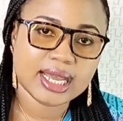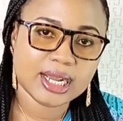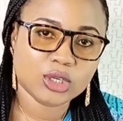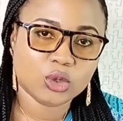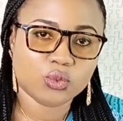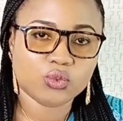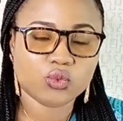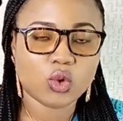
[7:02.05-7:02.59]
line
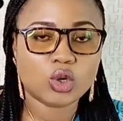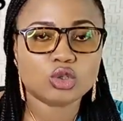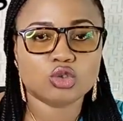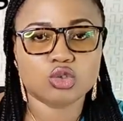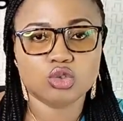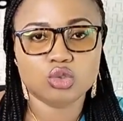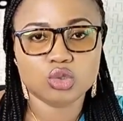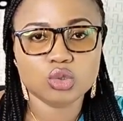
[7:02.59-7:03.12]
of work
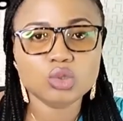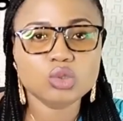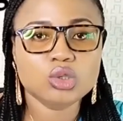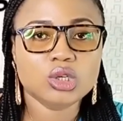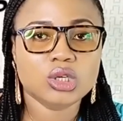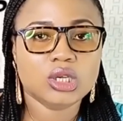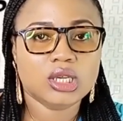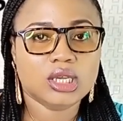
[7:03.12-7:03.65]
to do
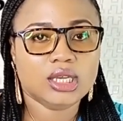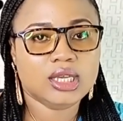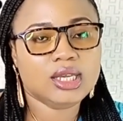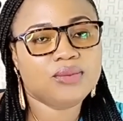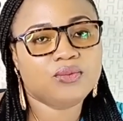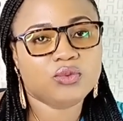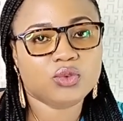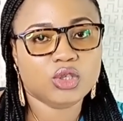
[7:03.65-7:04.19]

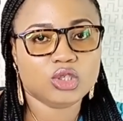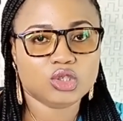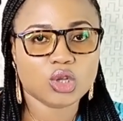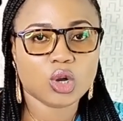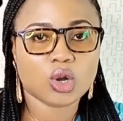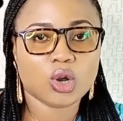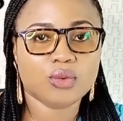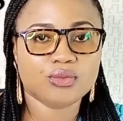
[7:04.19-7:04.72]
if it's
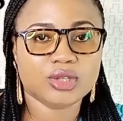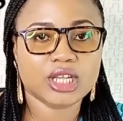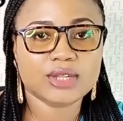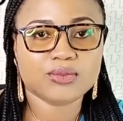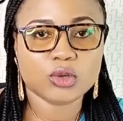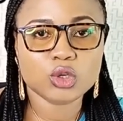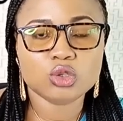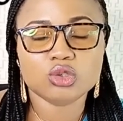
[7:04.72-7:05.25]
not convenient
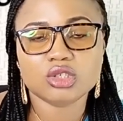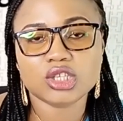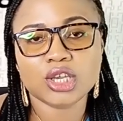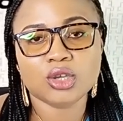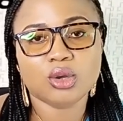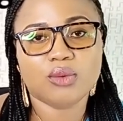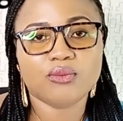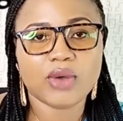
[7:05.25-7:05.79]
for you to stay in
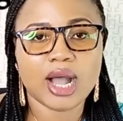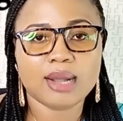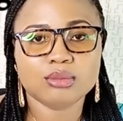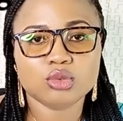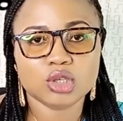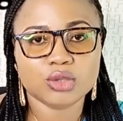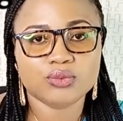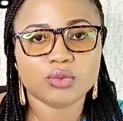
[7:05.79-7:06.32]
your farm
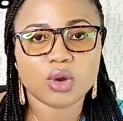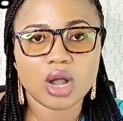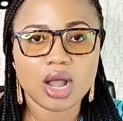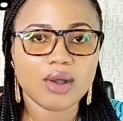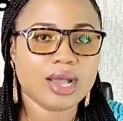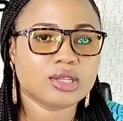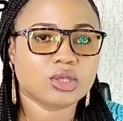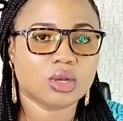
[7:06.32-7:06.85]
24
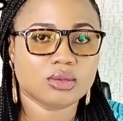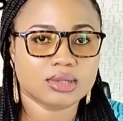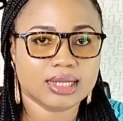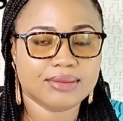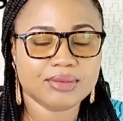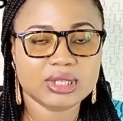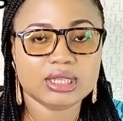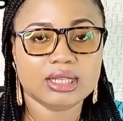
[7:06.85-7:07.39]
hours
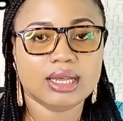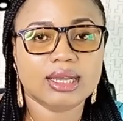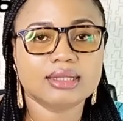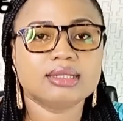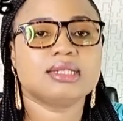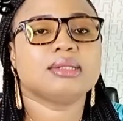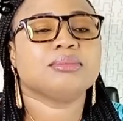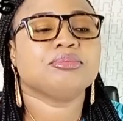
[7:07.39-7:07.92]
observing
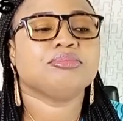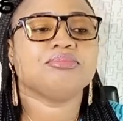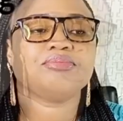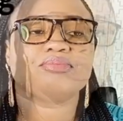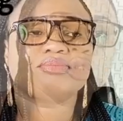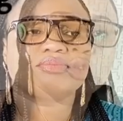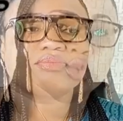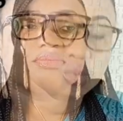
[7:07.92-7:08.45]
that.
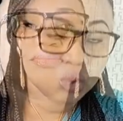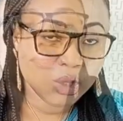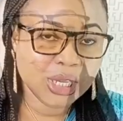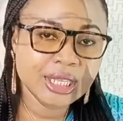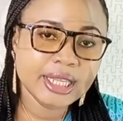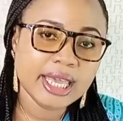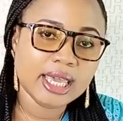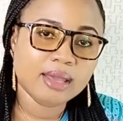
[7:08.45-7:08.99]

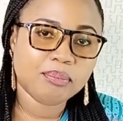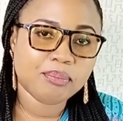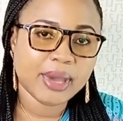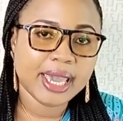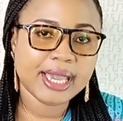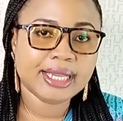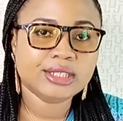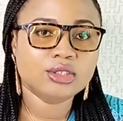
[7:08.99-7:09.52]
Doing a
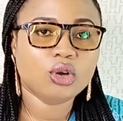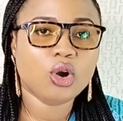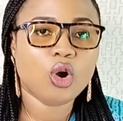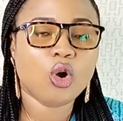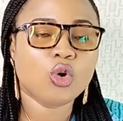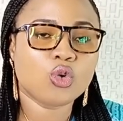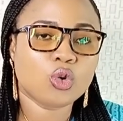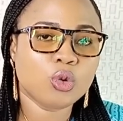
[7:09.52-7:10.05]
pen
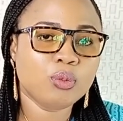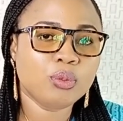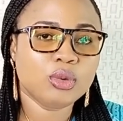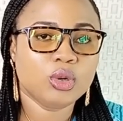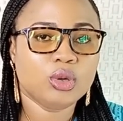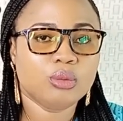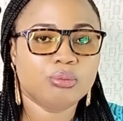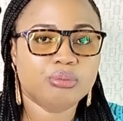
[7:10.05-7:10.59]
or group
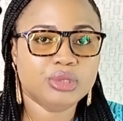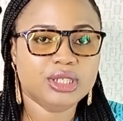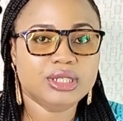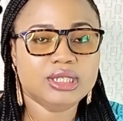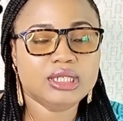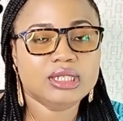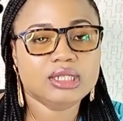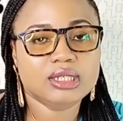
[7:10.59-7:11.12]

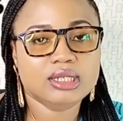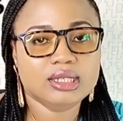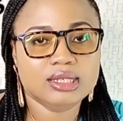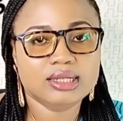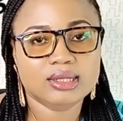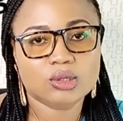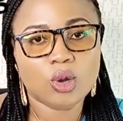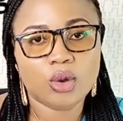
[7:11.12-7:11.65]
breeding
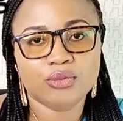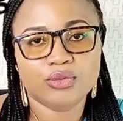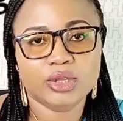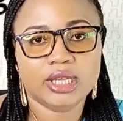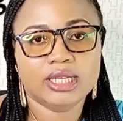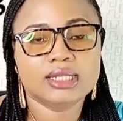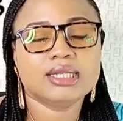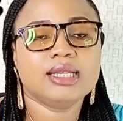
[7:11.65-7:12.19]
is
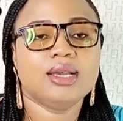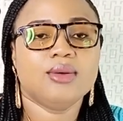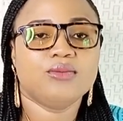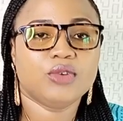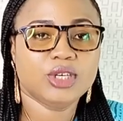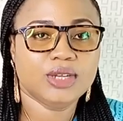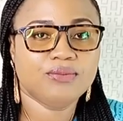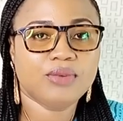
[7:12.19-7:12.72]
convenient
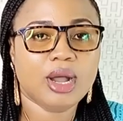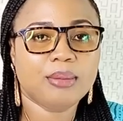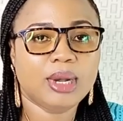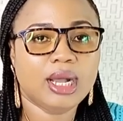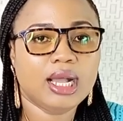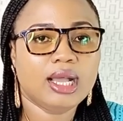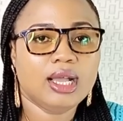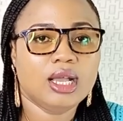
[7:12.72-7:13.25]
for the farmer.